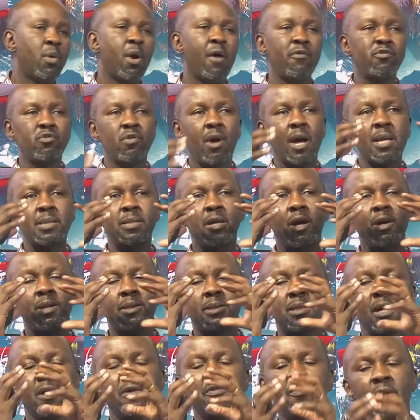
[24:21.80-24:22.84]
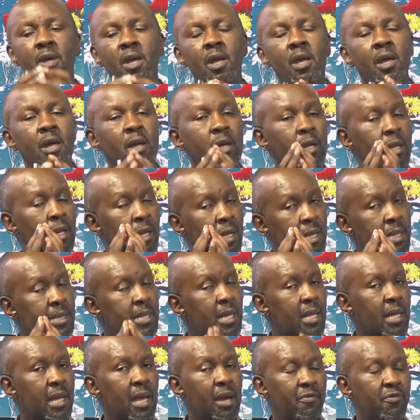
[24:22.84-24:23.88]
We have to ask ourselves,
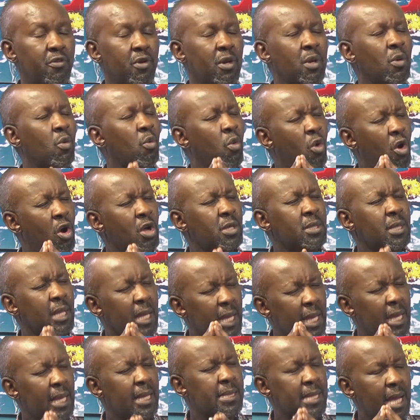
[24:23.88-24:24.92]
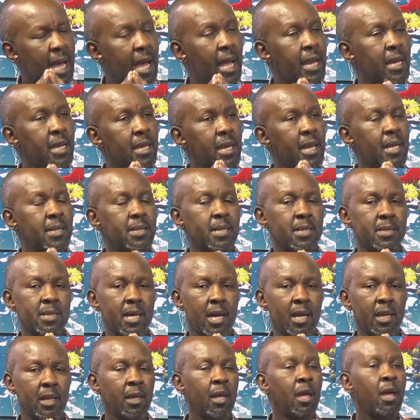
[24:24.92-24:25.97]
listen carefully, what is
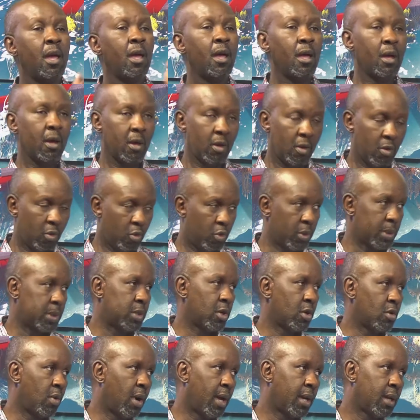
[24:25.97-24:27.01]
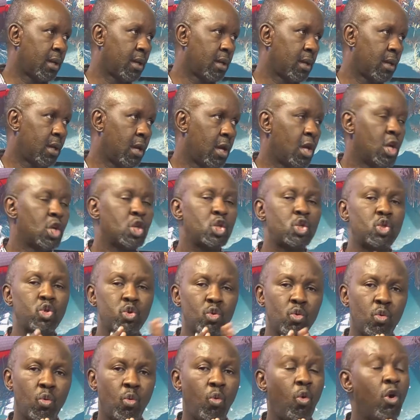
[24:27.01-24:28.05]
unnecessary? Question one.
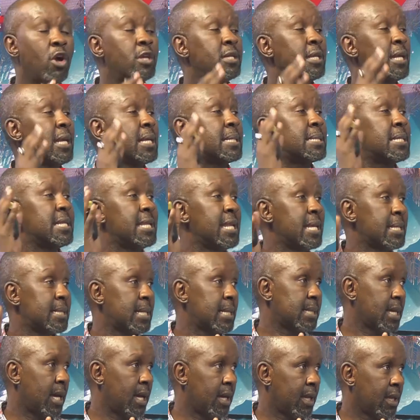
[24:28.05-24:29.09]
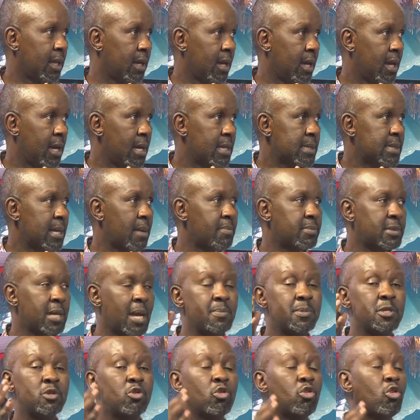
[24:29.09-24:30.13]
Two, what is necessary?
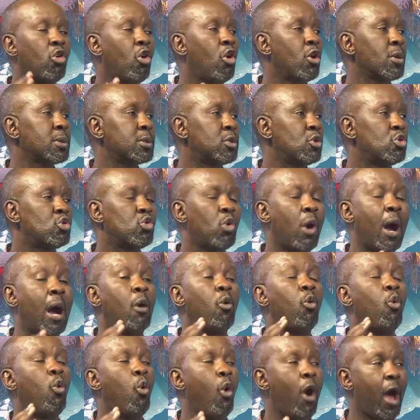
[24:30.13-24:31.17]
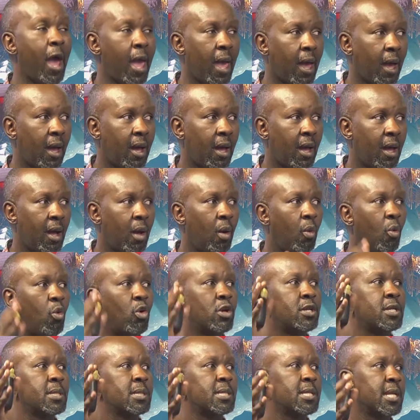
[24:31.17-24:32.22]
Sometimes it will cost you to acquire
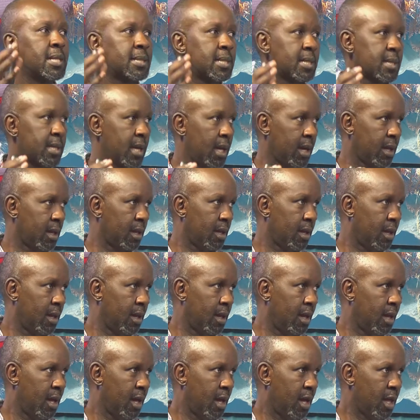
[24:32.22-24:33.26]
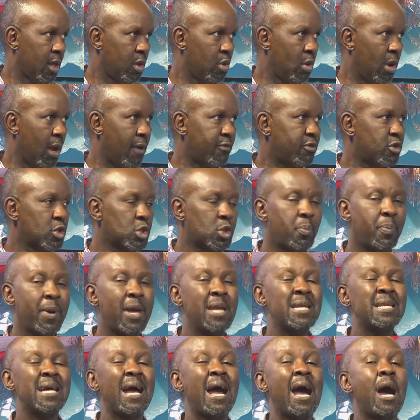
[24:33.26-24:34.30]
what is necessary. You'll have to
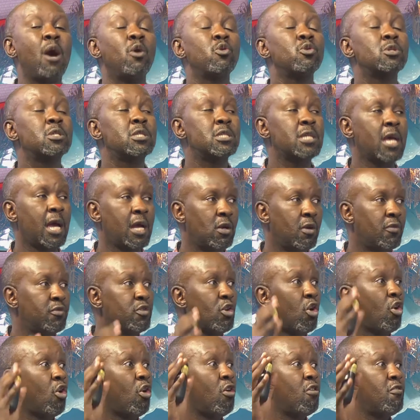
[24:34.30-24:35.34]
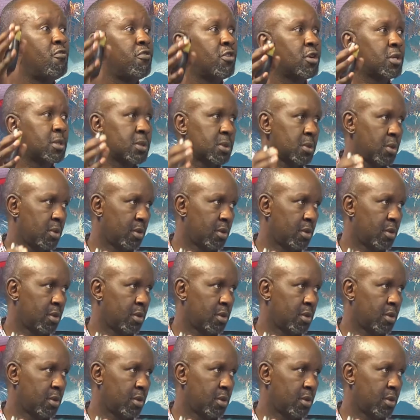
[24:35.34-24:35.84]
spend outside of your comfort zone.